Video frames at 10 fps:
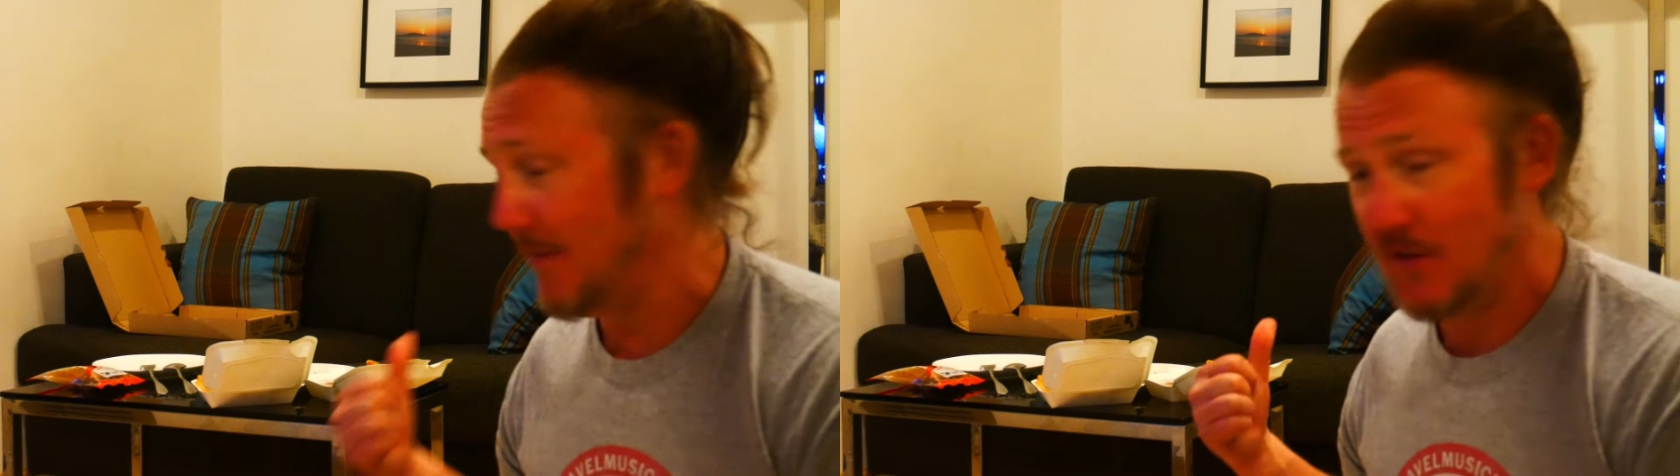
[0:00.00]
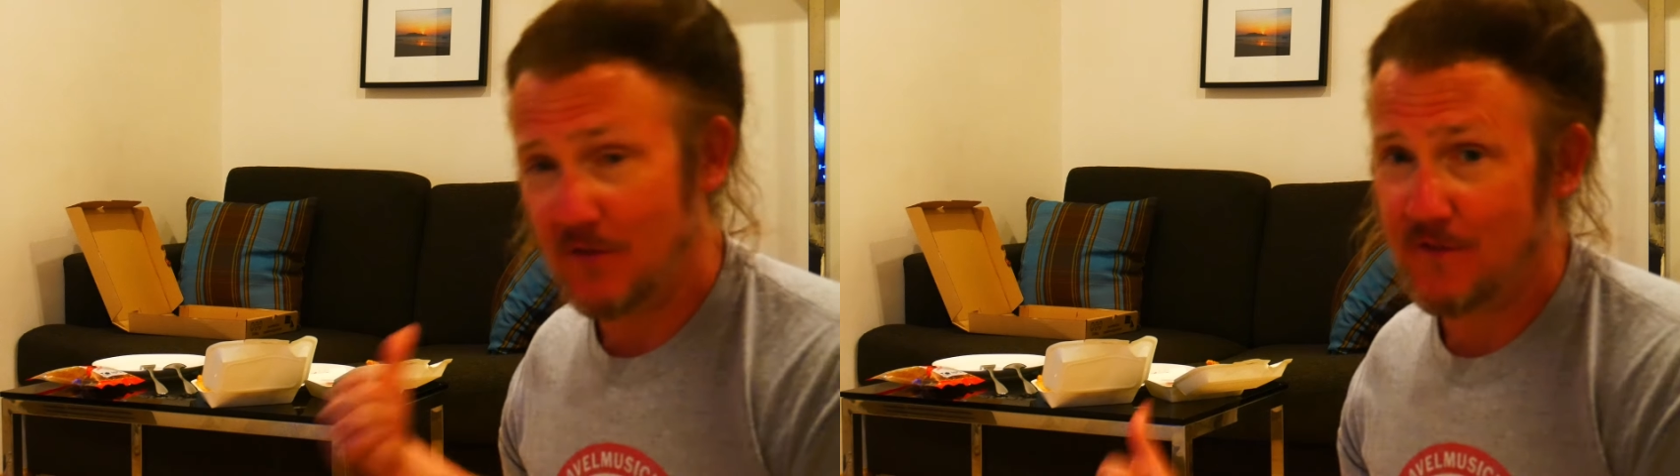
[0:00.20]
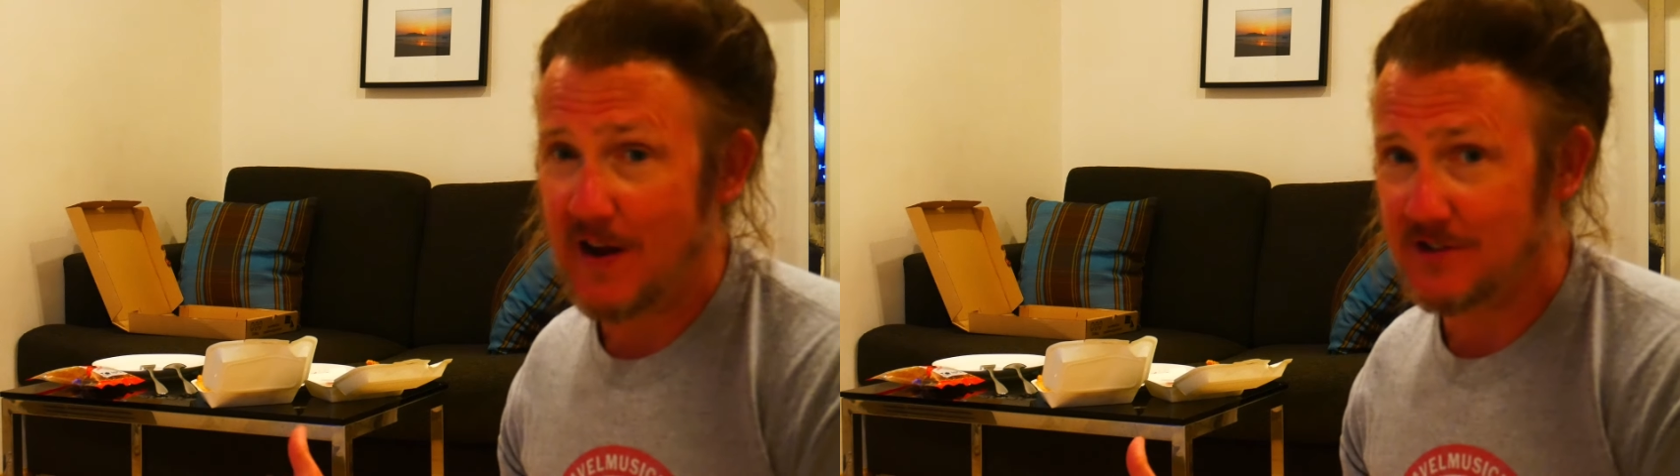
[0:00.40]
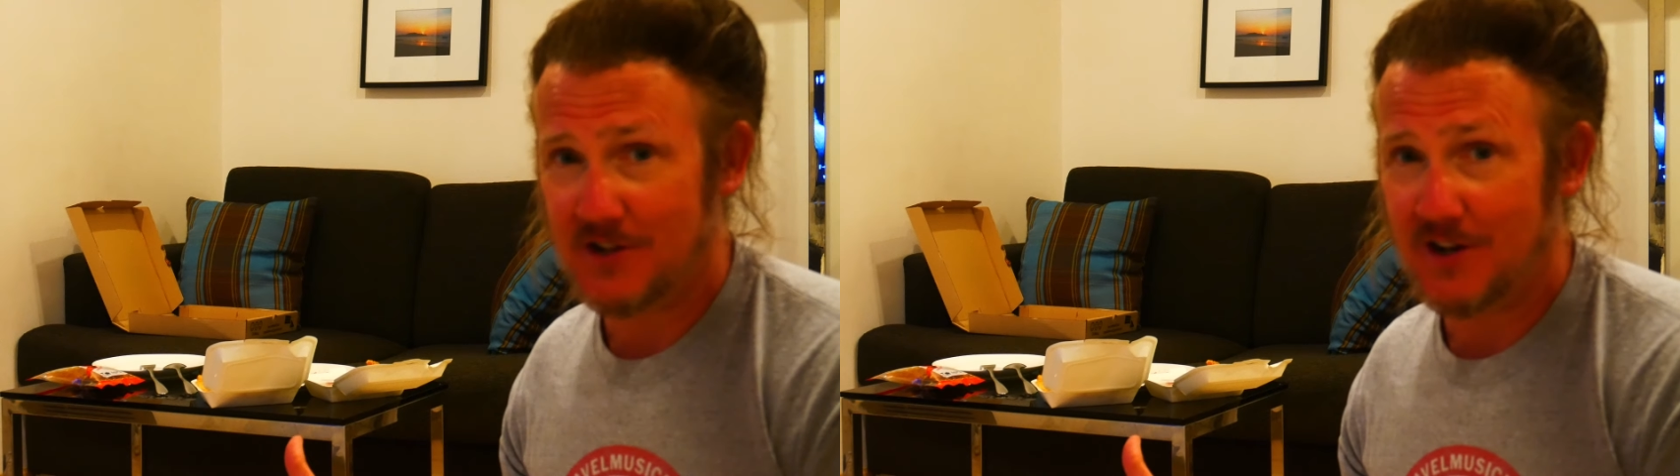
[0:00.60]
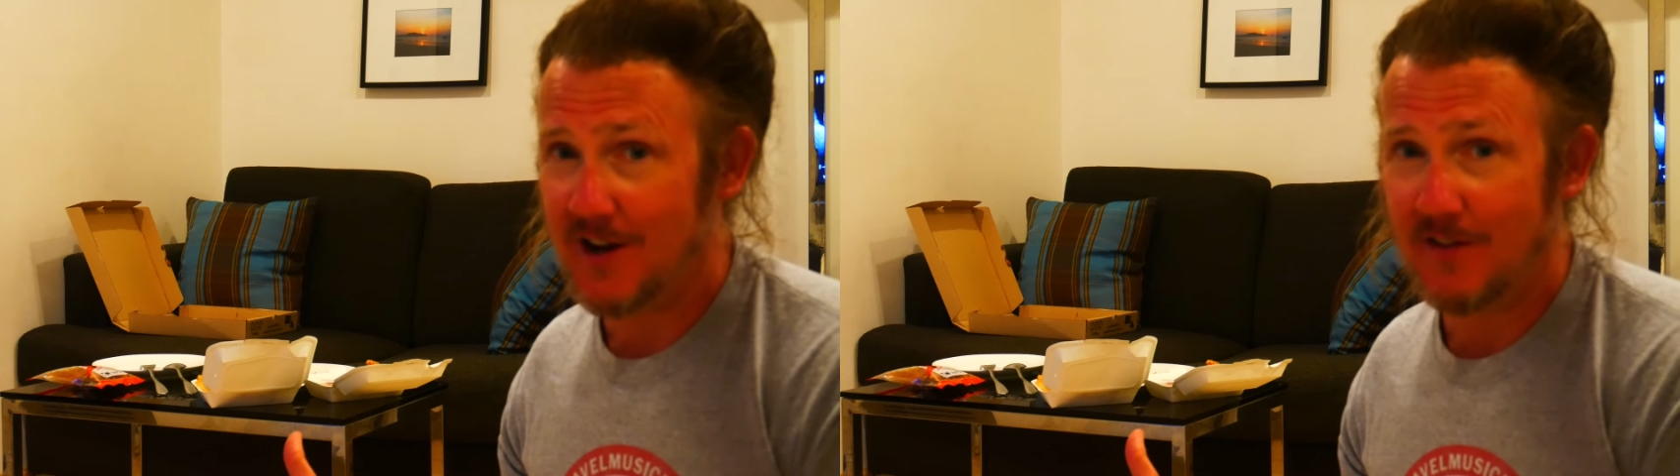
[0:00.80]
if you
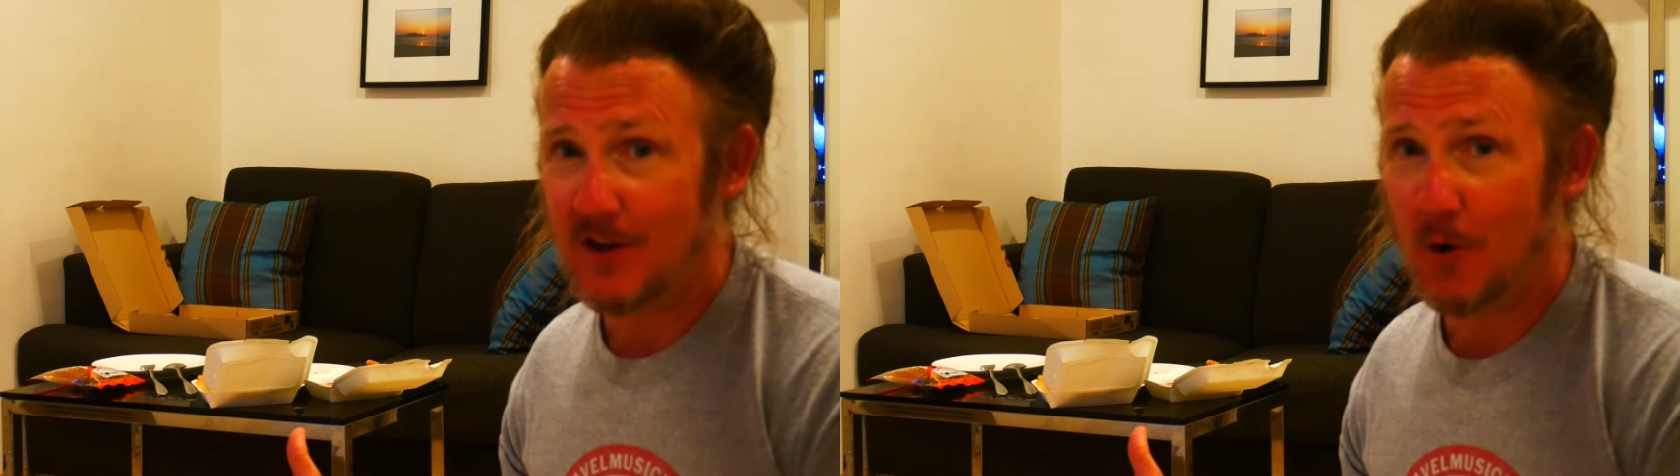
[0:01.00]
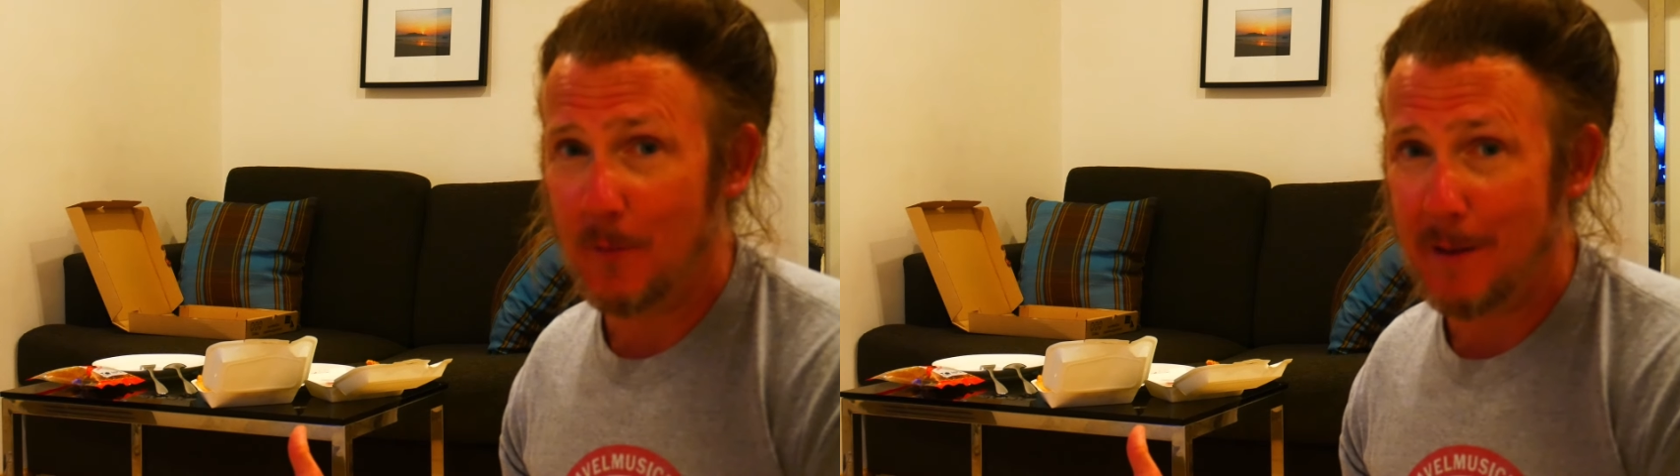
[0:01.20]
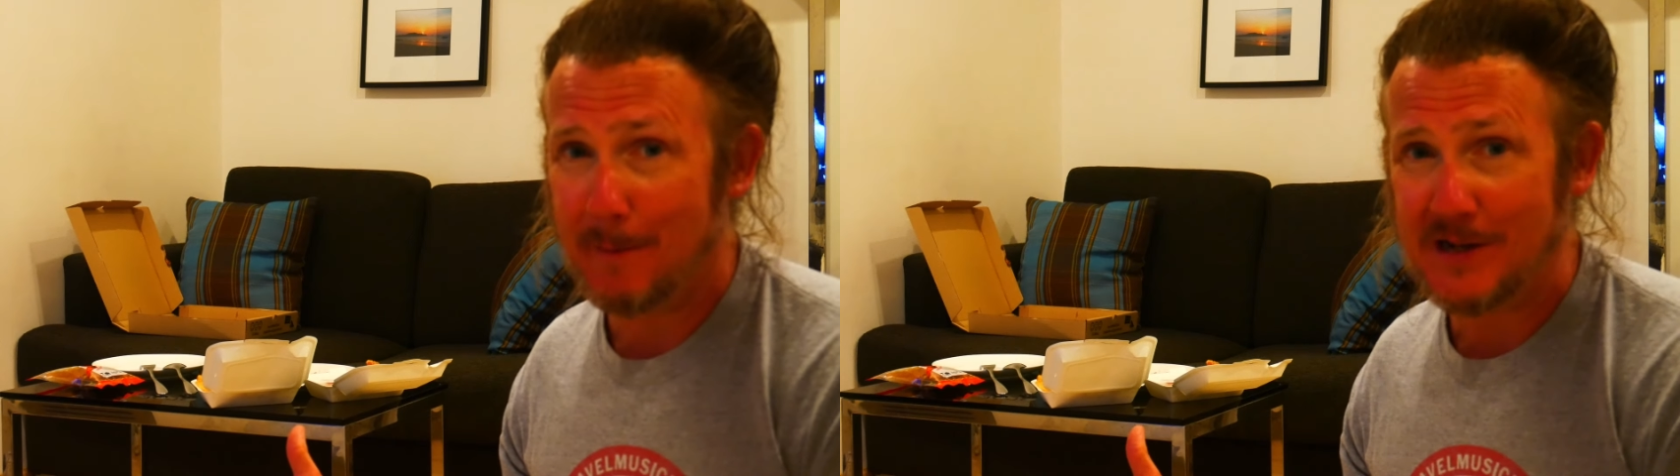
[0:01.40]
fancy a lovely little bit of